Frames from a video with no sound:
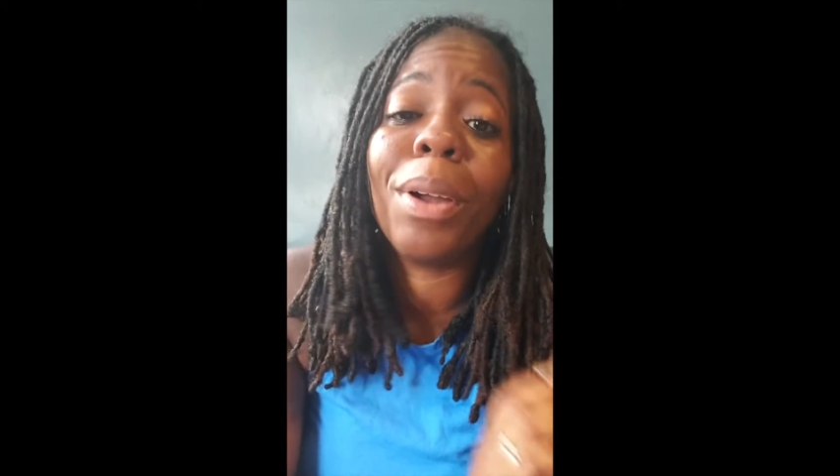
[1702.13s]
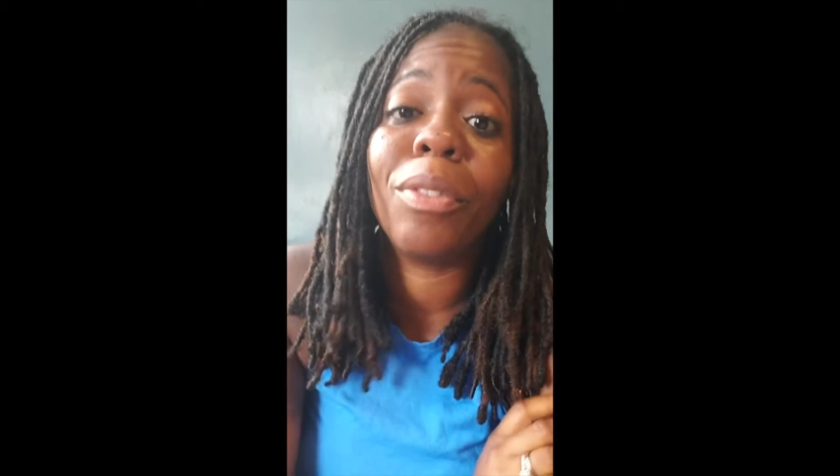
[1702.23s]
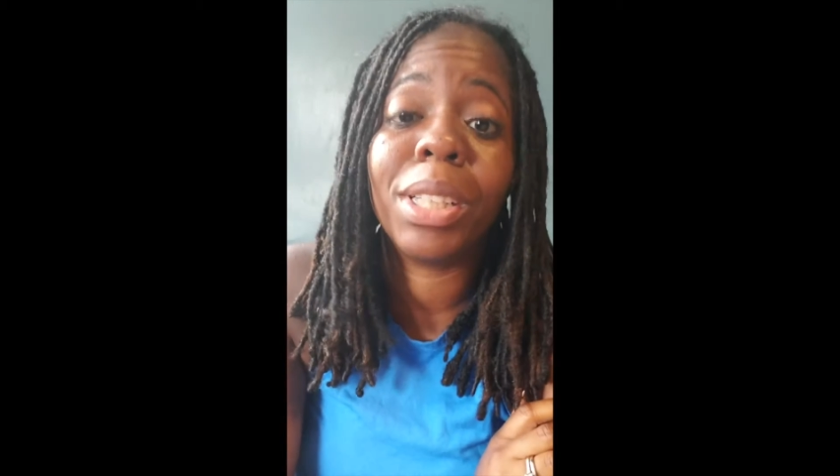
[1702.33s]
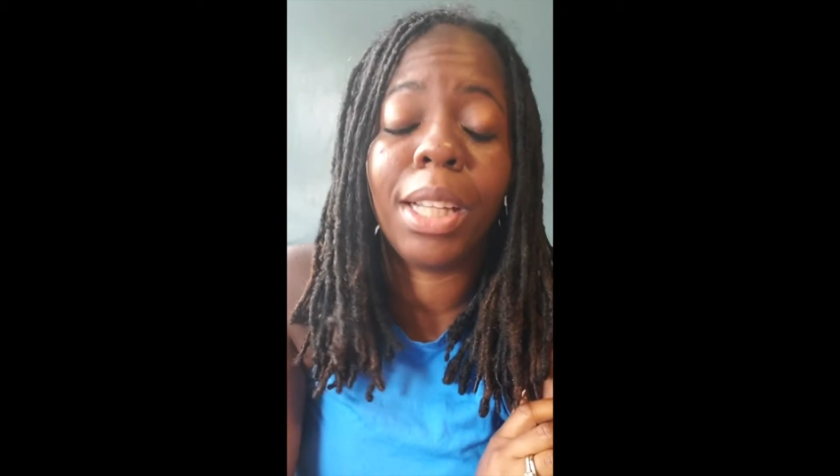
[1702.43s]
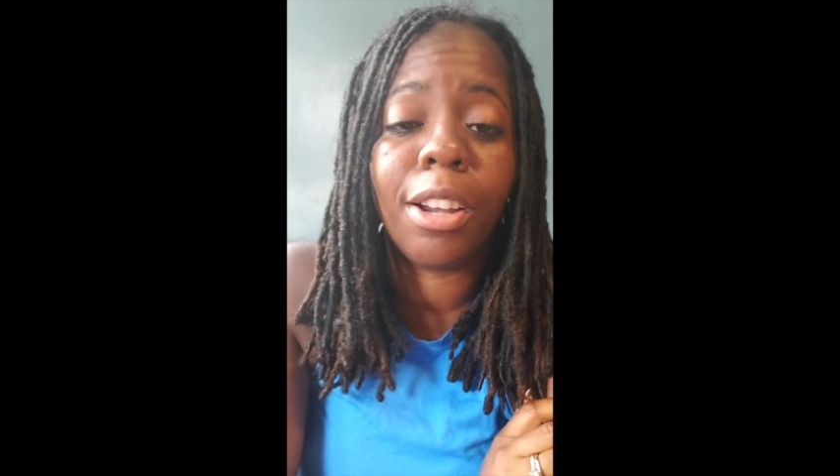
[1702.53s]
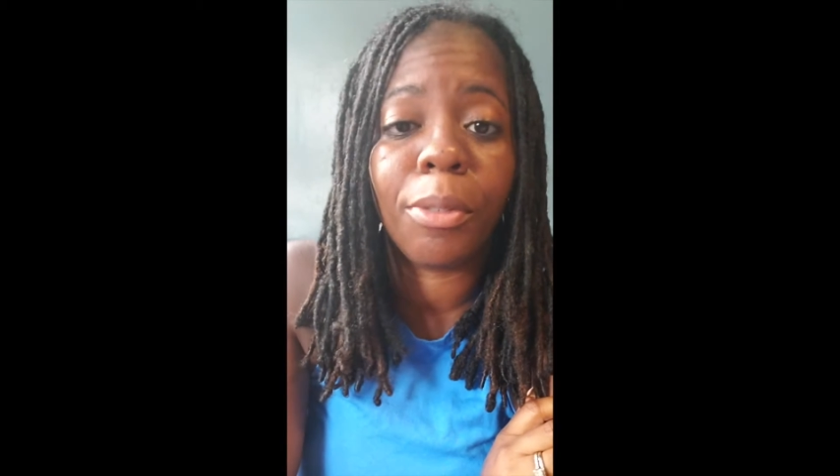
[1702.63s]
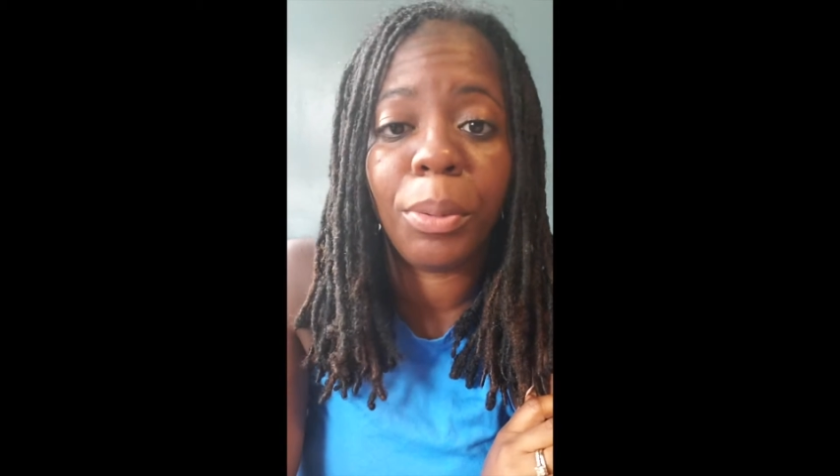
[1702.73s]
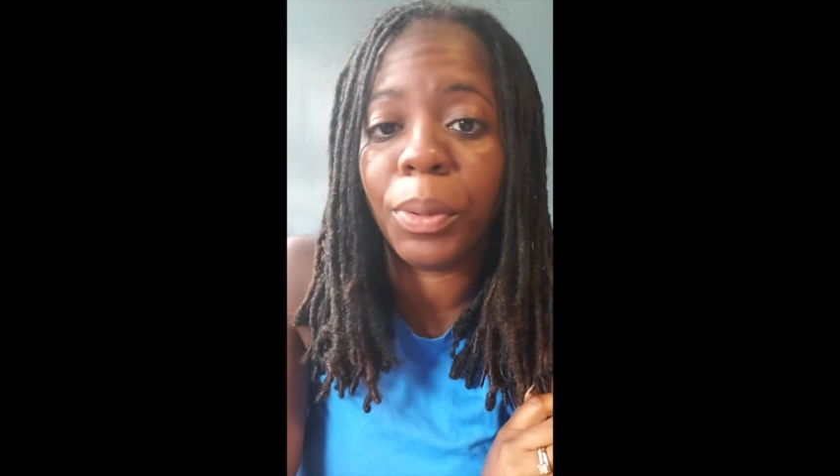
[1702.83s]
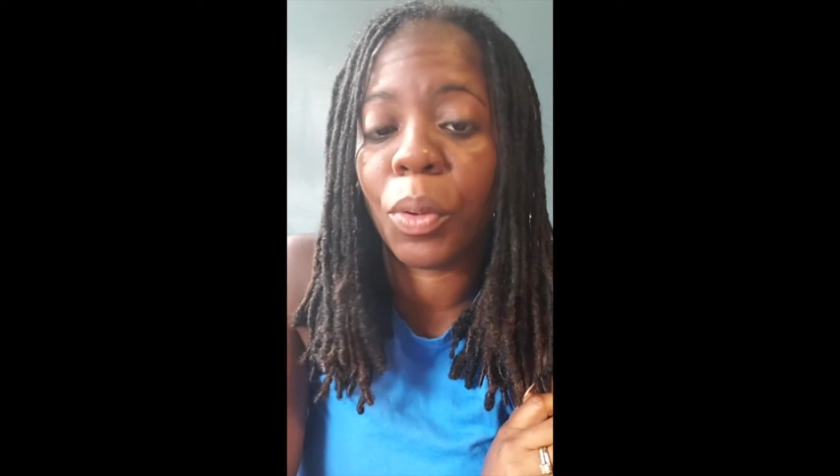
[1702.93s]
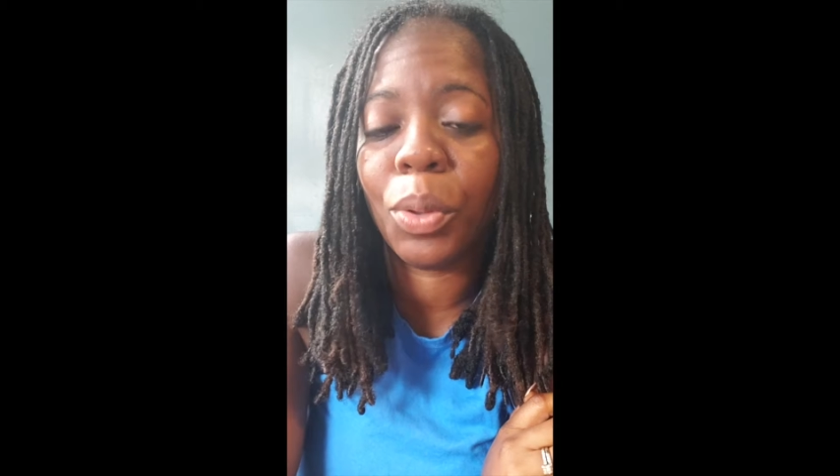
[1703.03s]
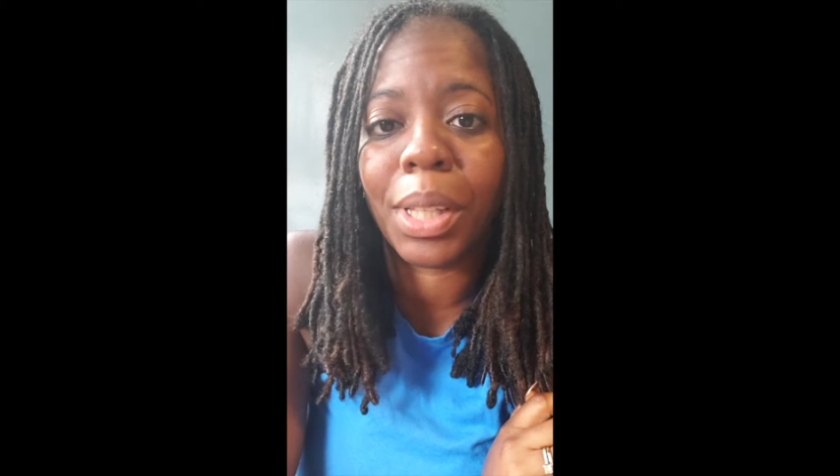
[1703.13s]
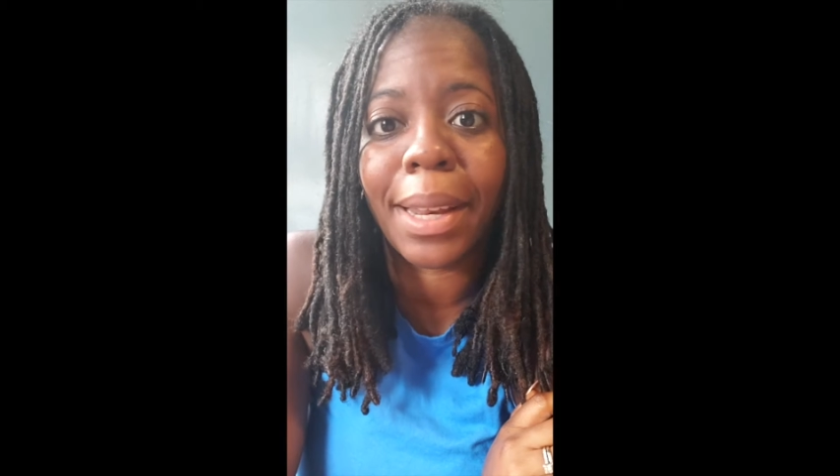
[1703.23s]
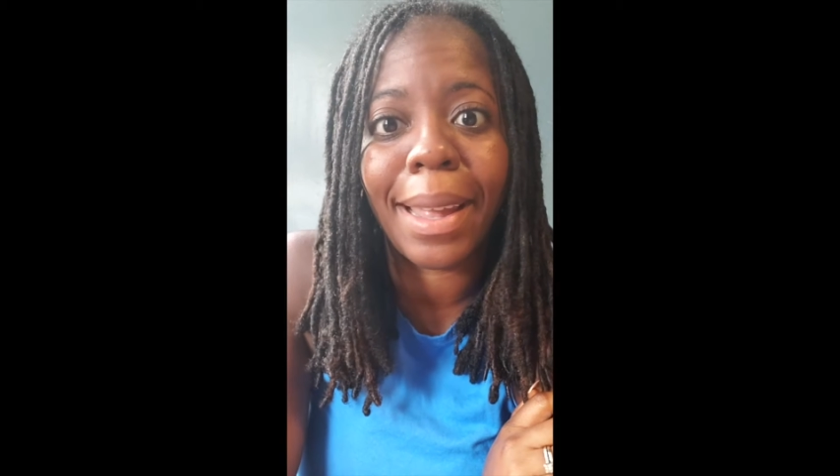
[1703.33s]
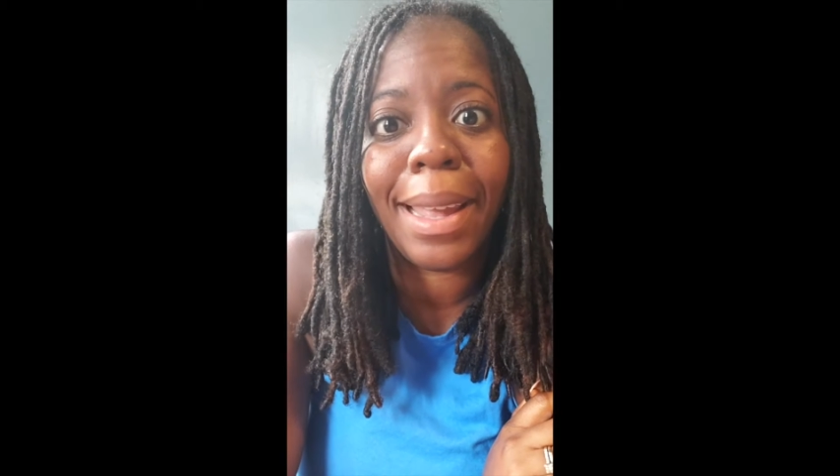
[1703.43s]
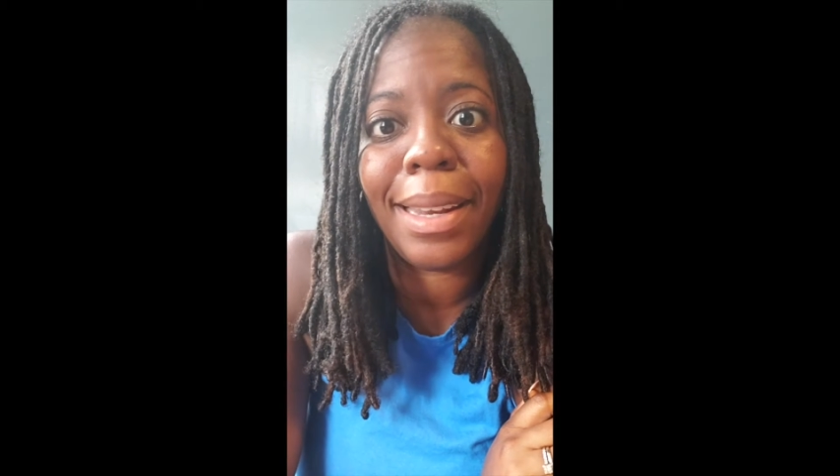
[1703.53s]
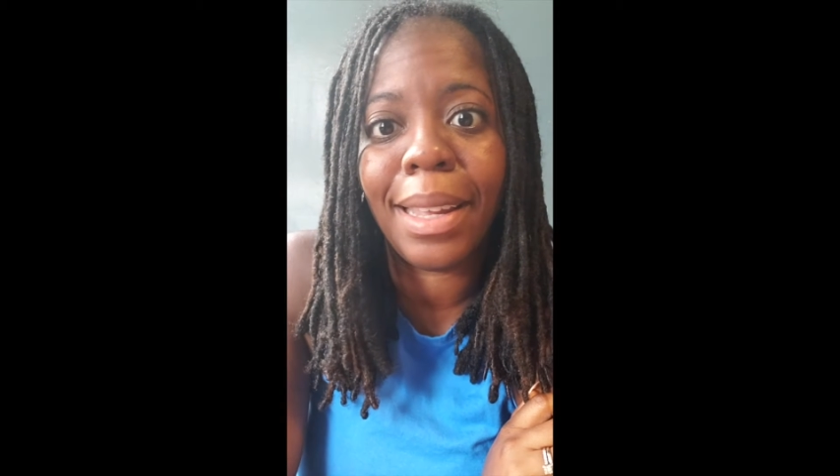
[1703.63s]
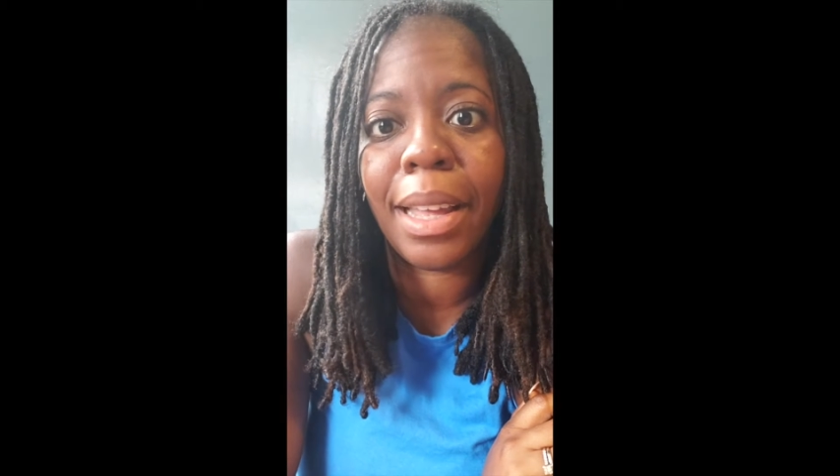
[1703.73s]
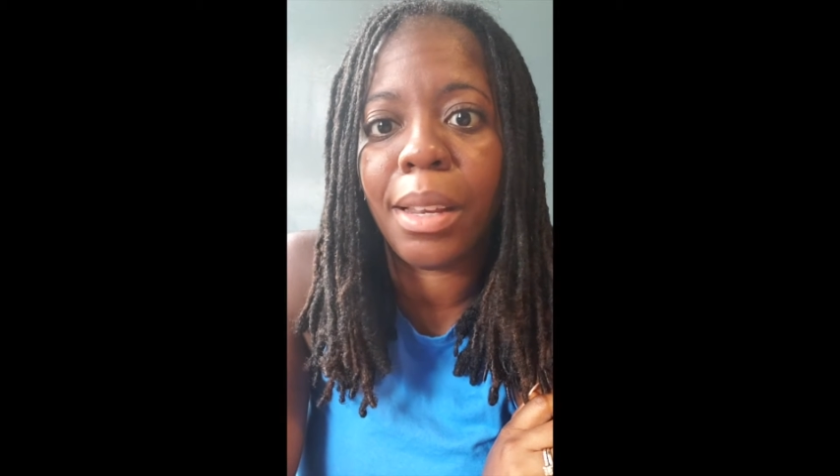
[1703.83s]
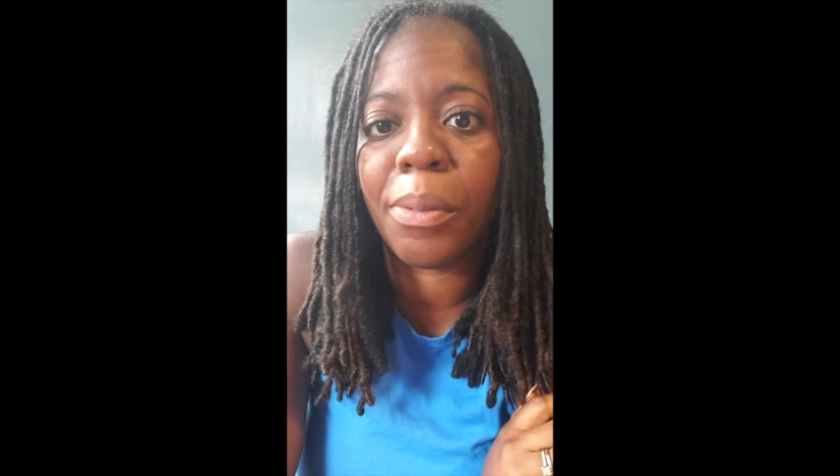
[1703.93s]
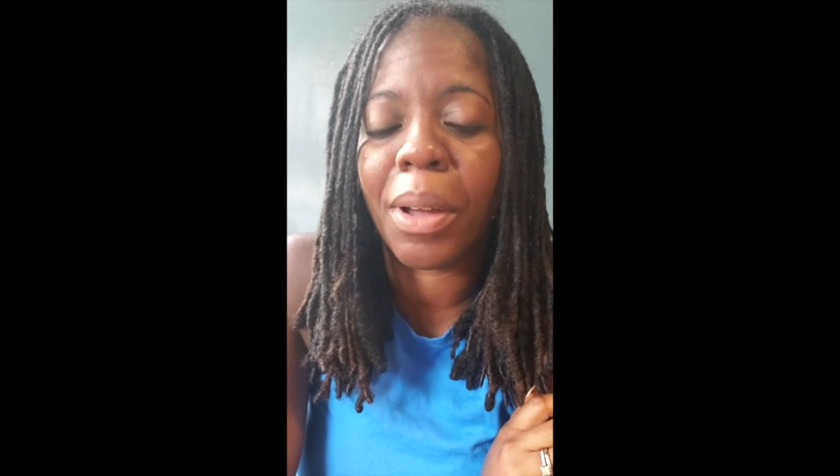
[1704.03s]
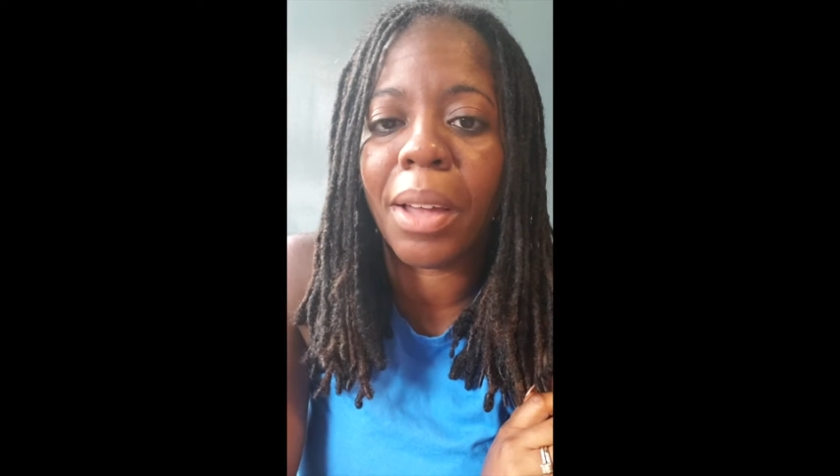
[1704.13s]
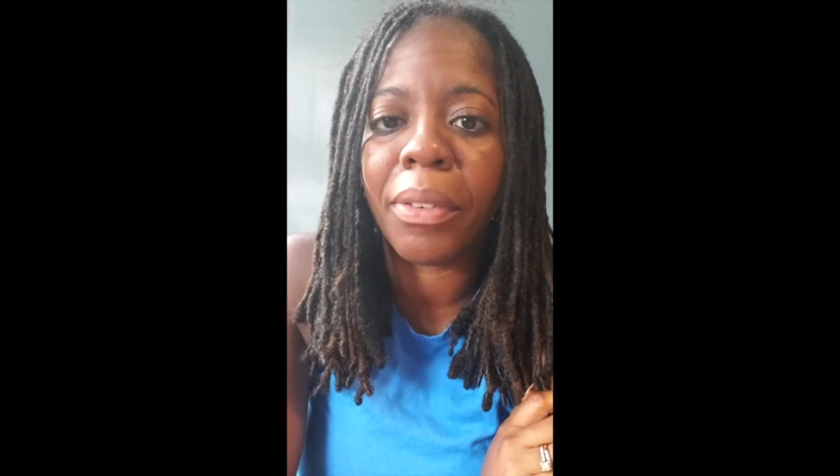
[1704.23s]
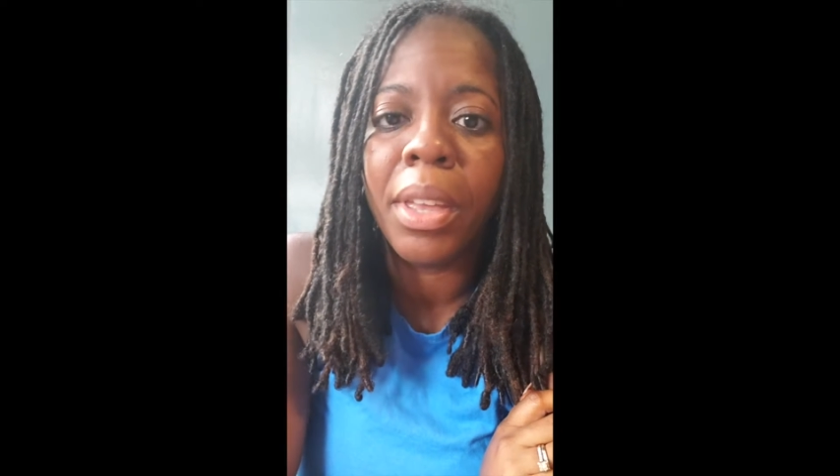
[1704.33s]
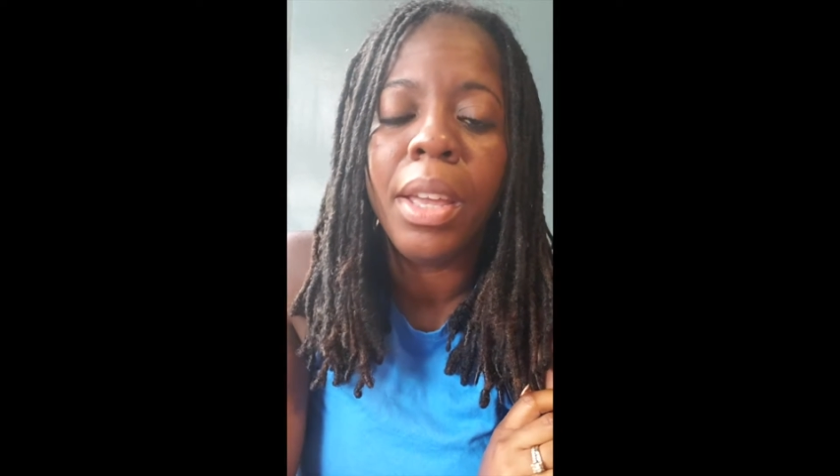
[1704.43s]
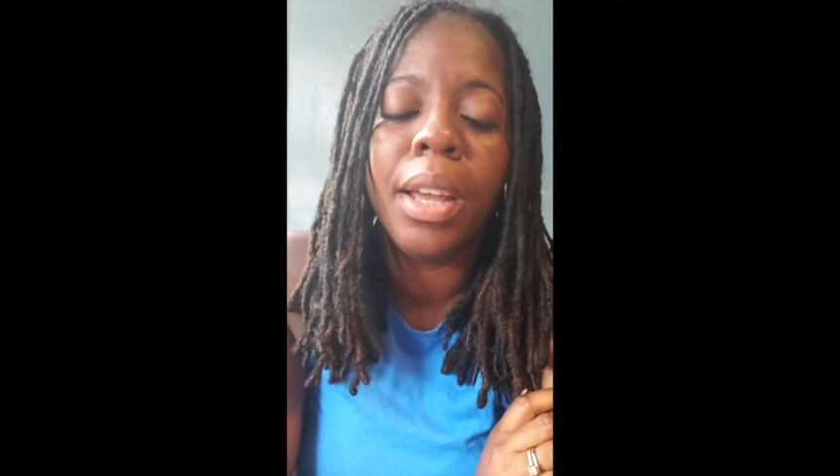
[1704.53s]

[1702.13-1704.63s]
resting heart rate was always like 80, 85,